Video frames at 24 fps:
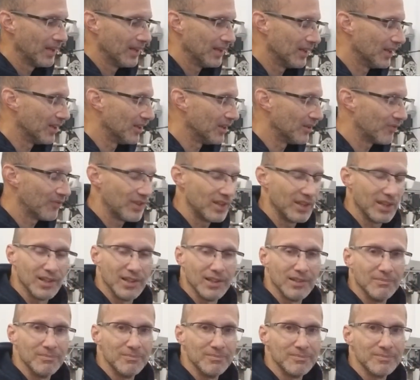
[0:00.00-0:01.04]

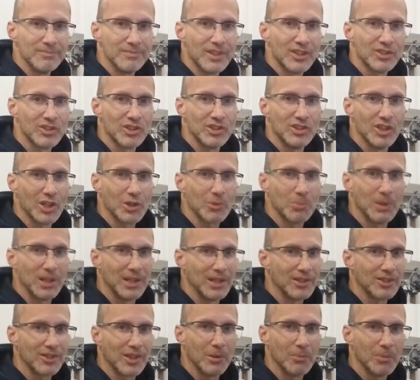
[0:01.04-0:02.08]
If there's adjustment,
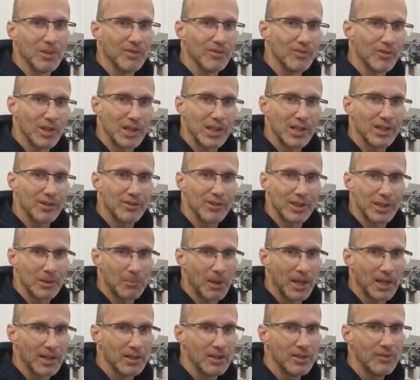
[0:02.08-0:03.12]
it's going to be really
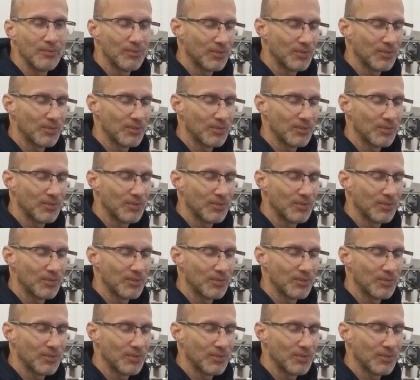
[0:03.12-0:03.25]
minor.